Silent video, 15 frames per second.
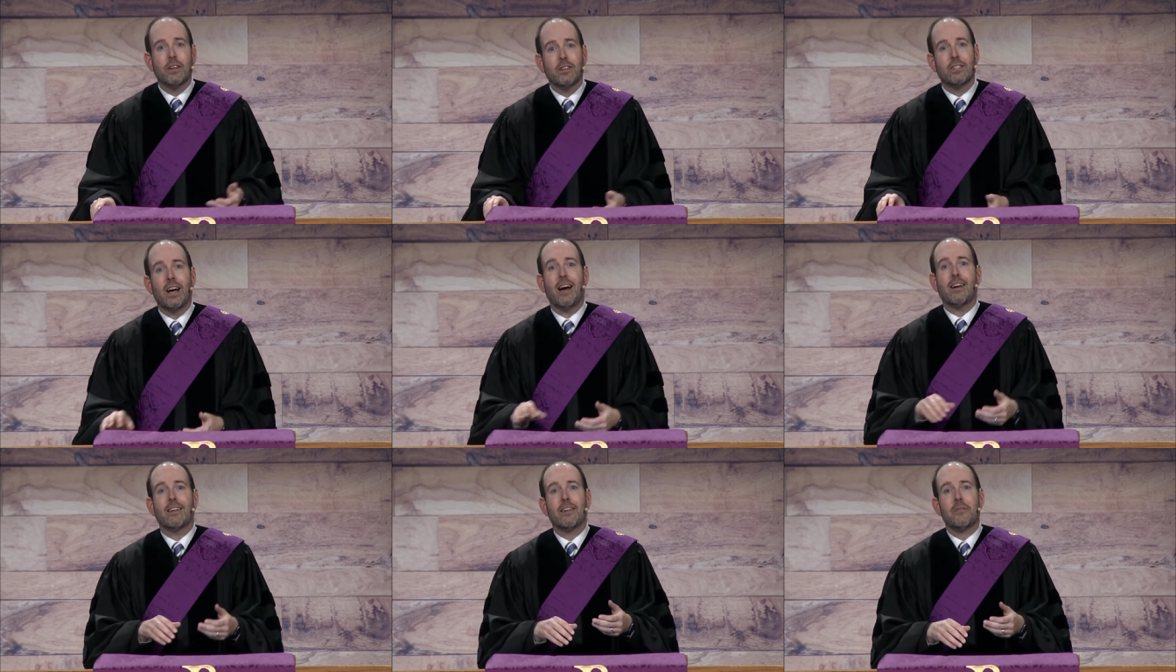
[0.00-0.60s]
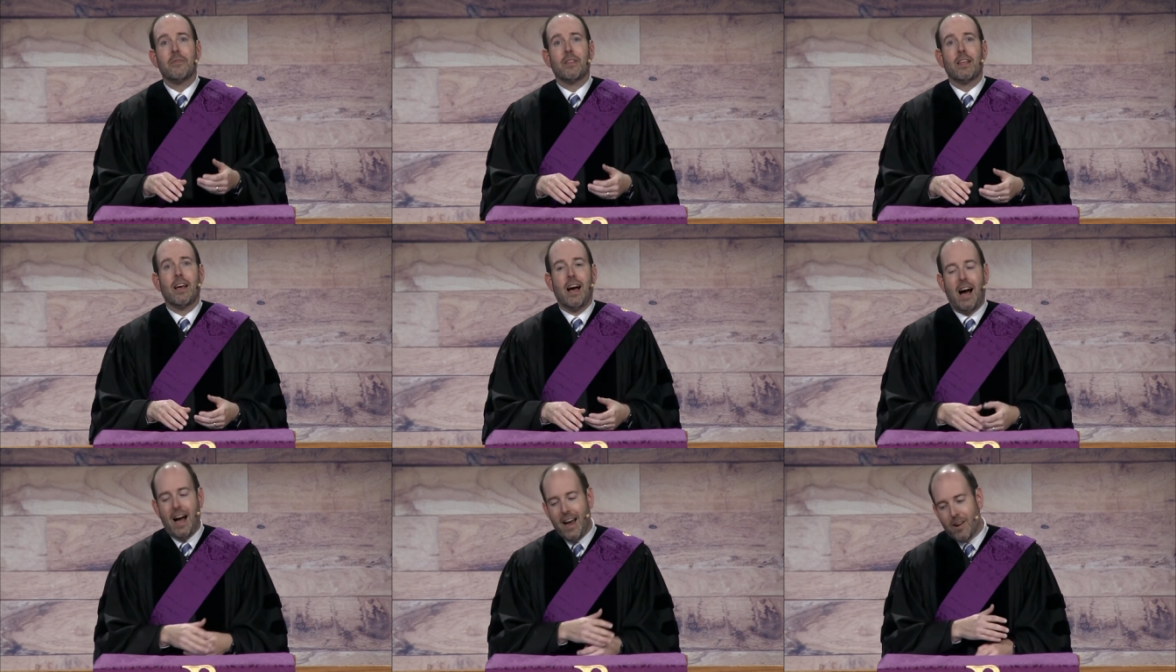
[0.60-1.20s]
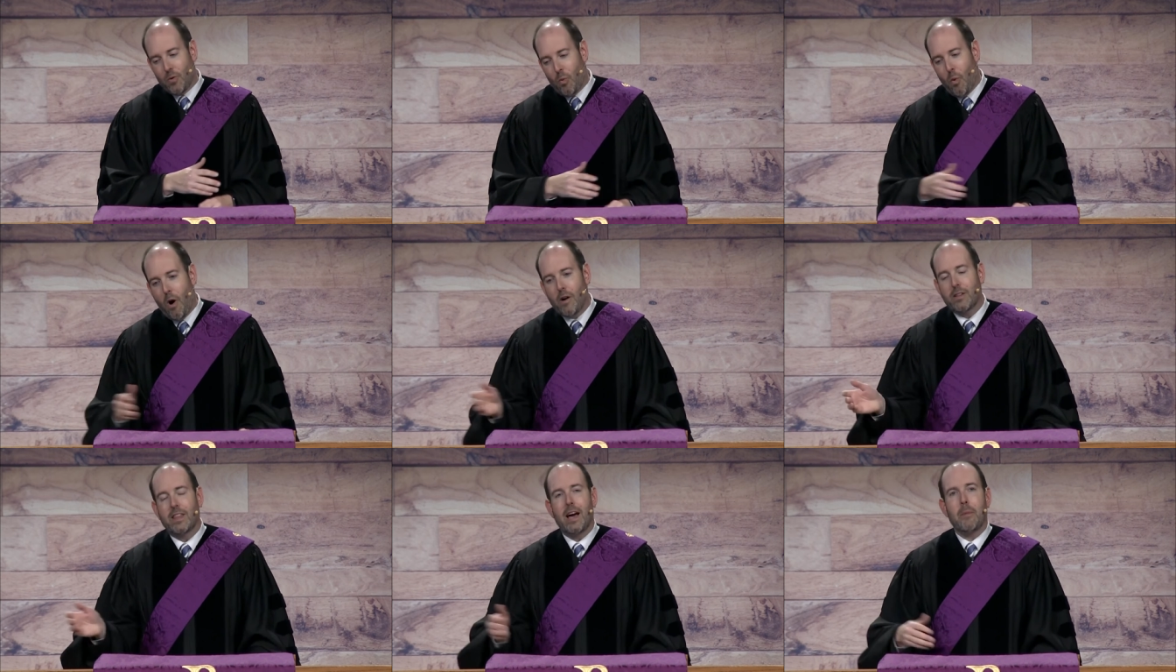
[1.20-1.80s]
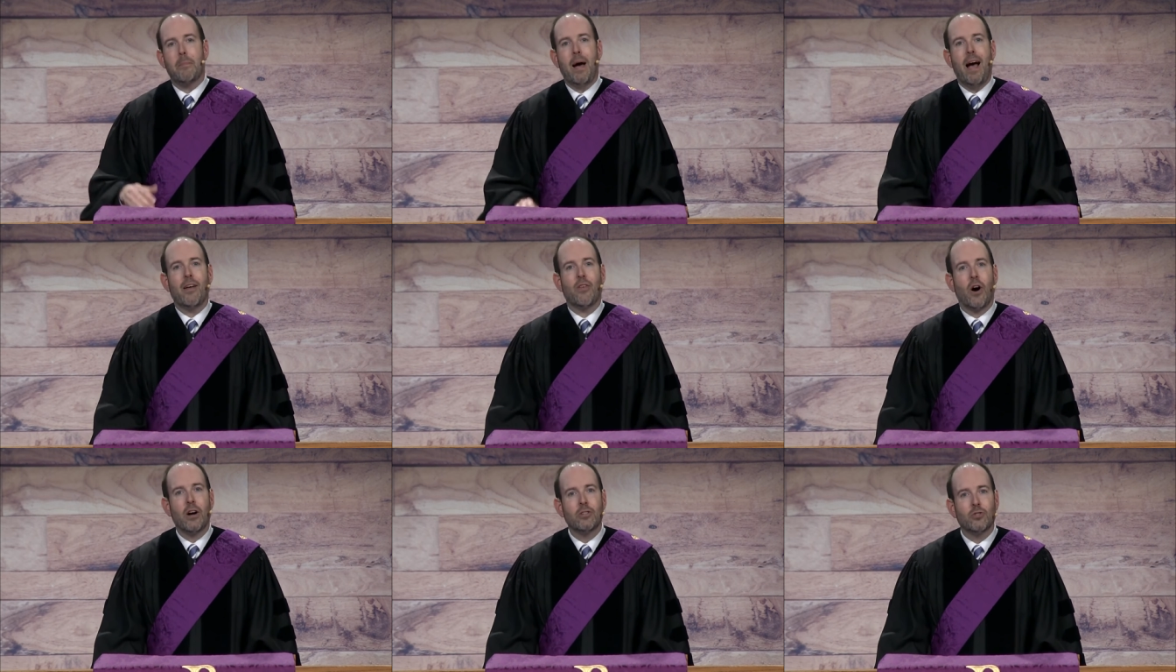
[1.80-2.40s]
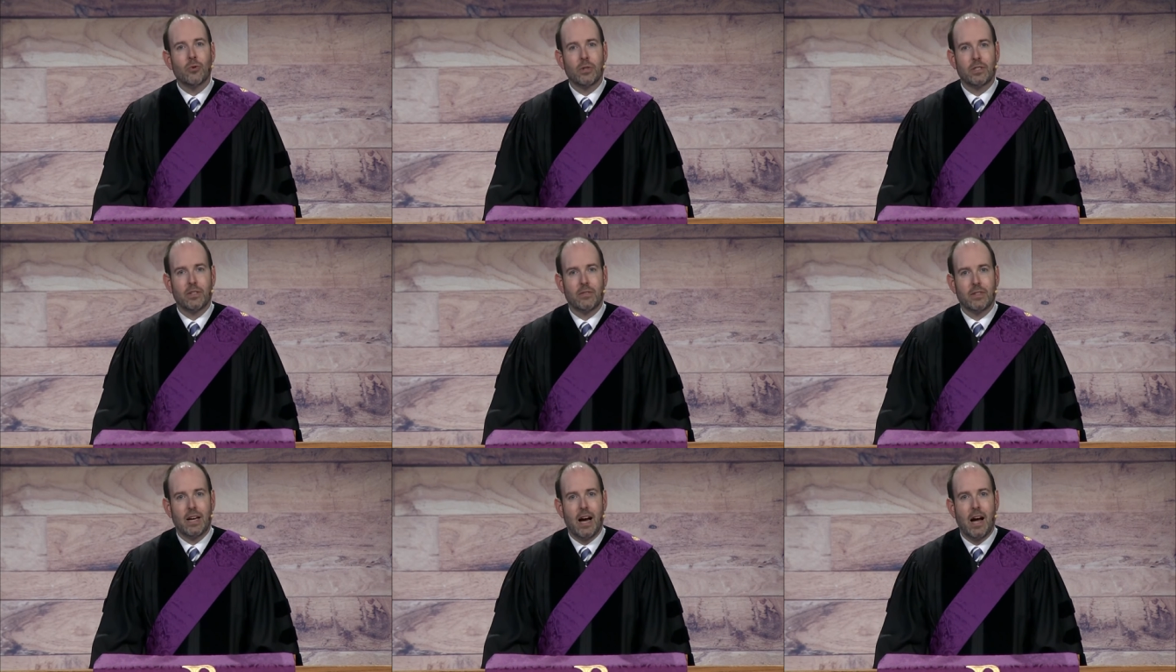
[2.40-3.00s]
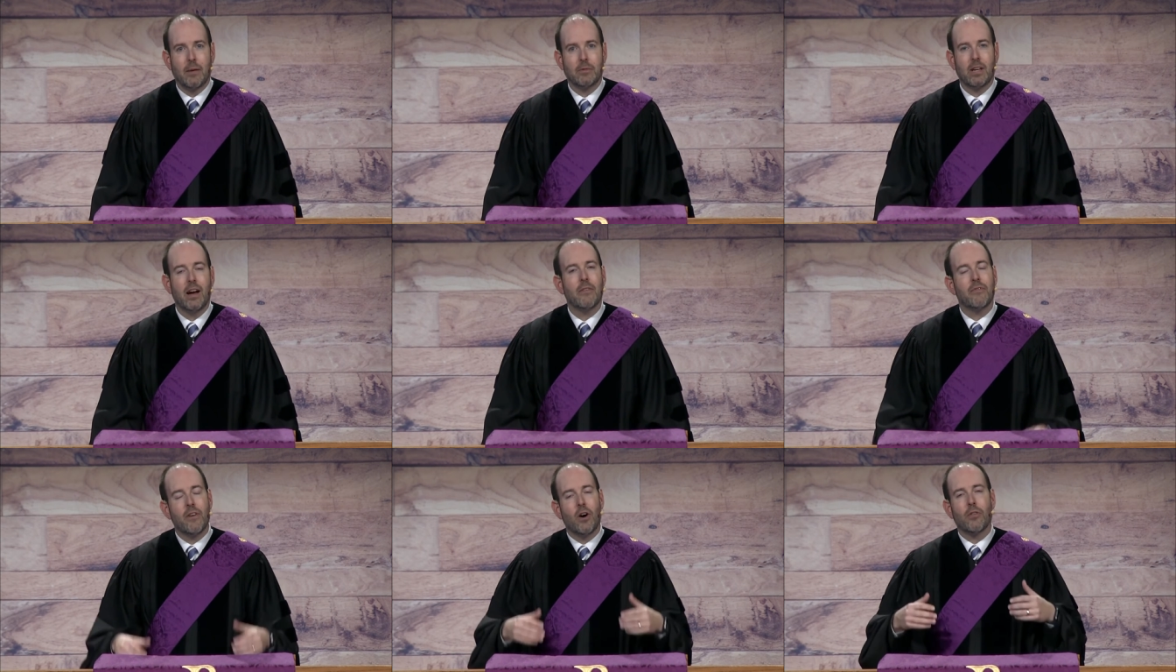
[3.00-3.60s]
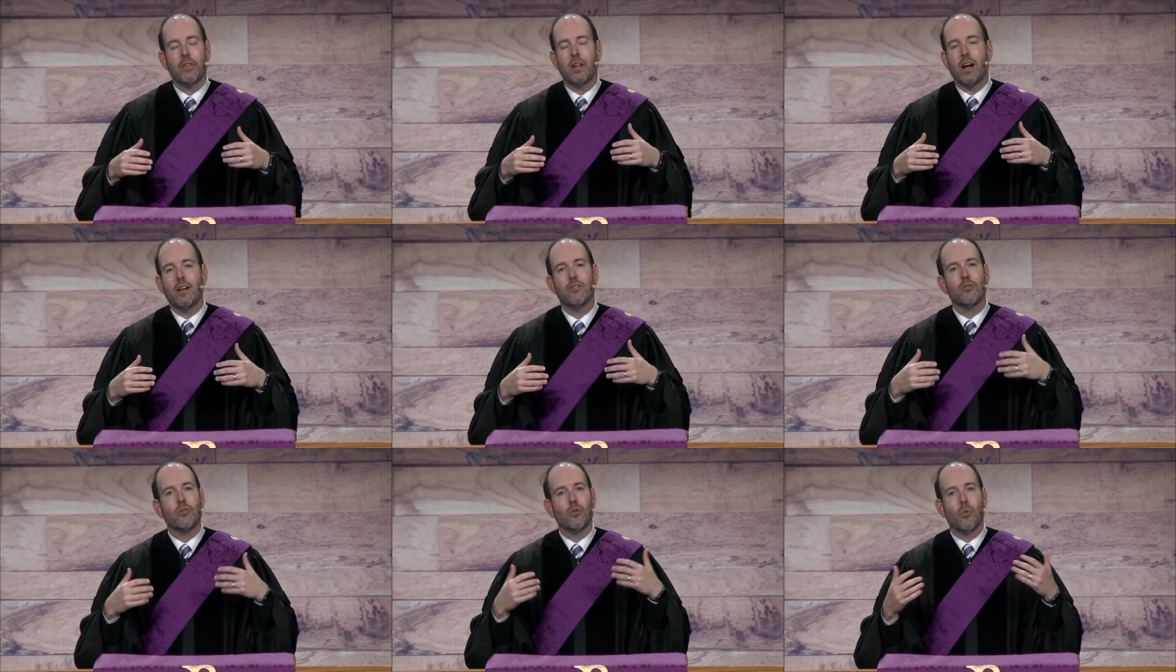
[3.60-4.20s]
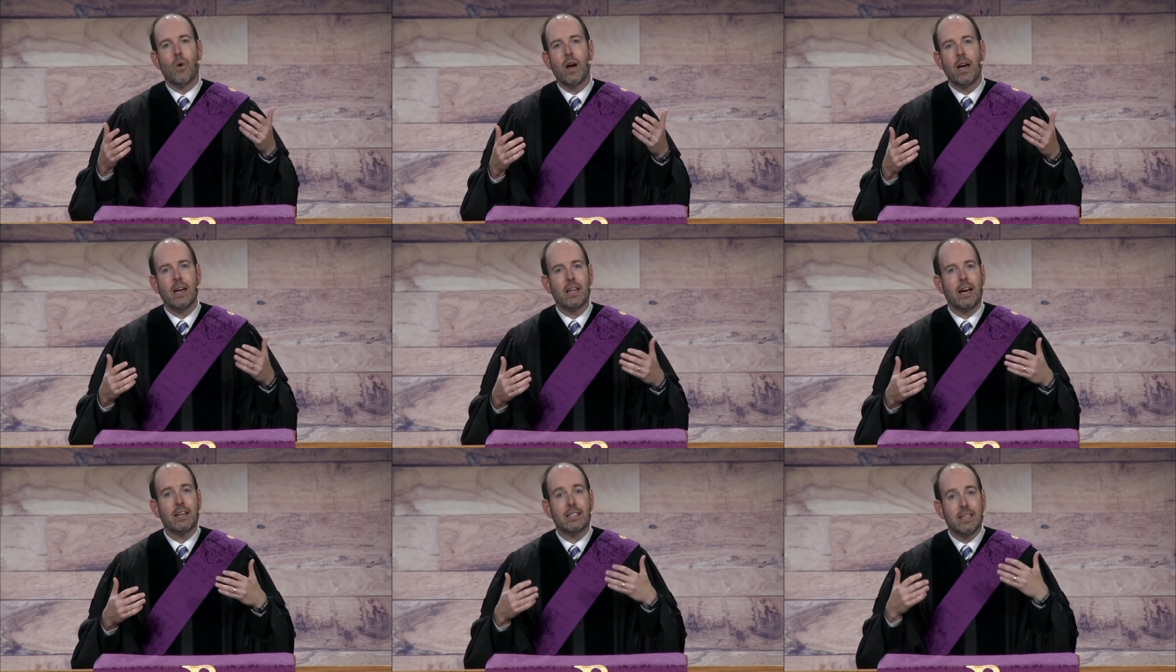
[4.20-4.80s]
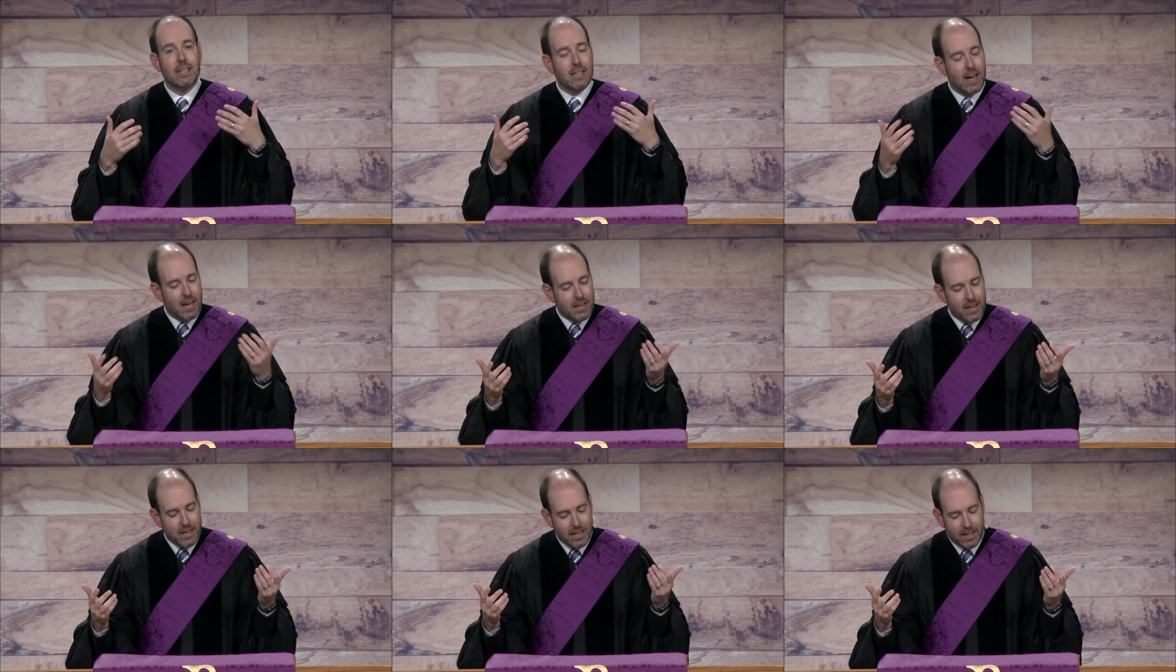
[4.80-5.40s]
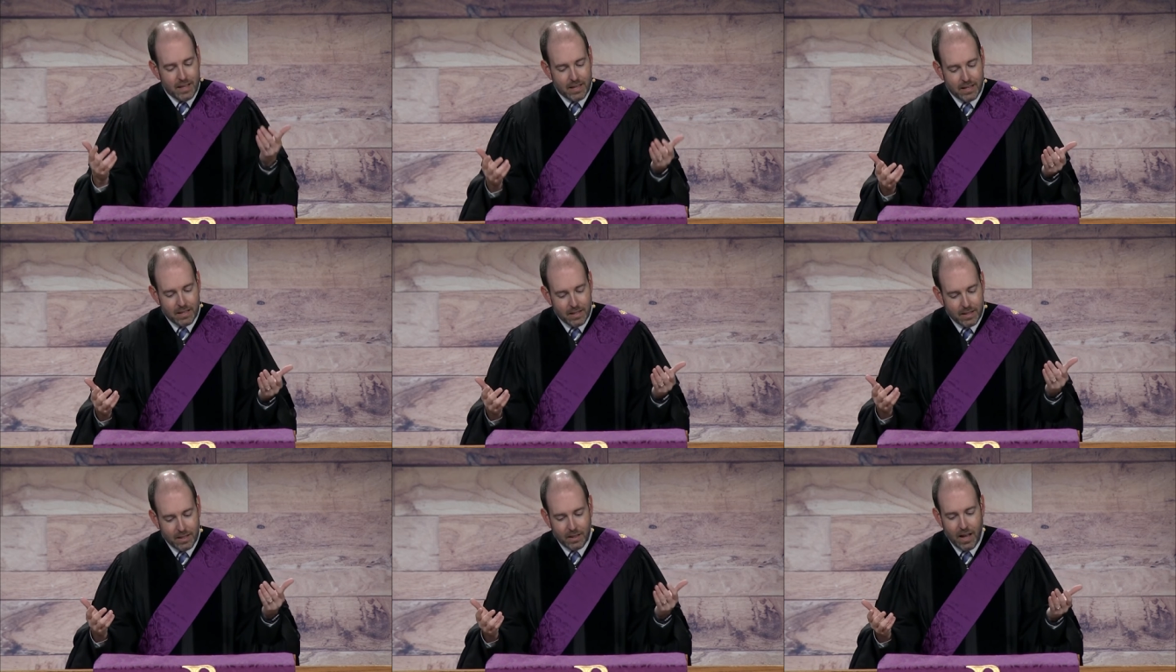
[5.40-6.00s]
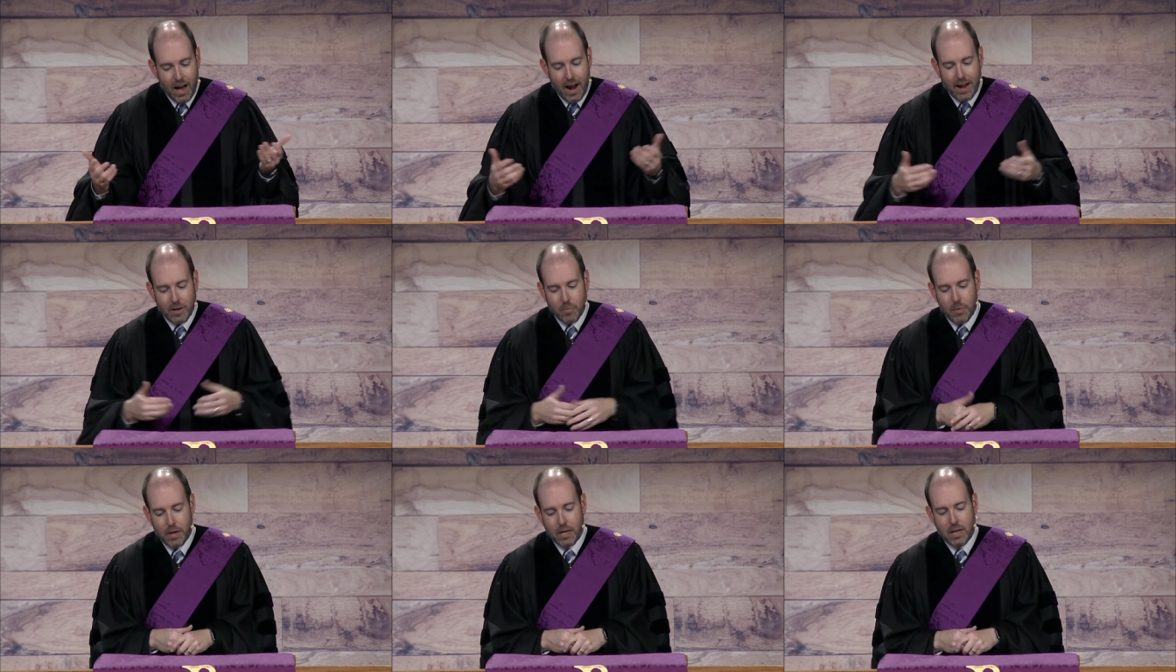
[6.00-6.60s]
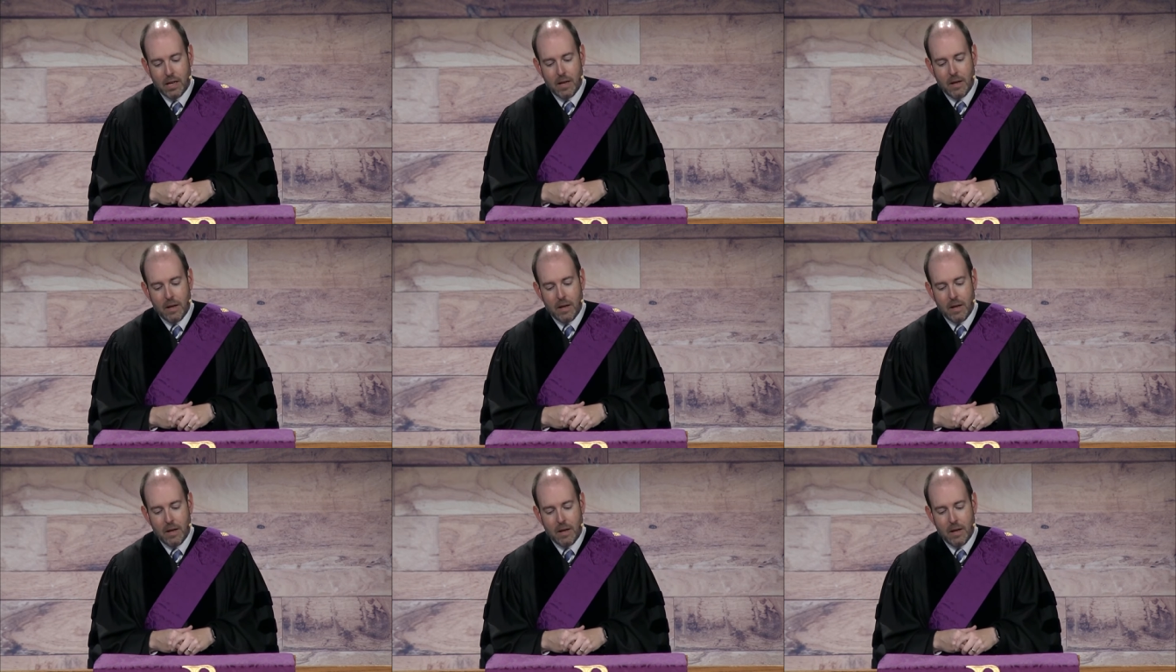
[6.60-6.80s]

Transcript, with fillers: You see, I, I had walked that path hundreds of times. I felt that I knew the way and I did not need the, the light, but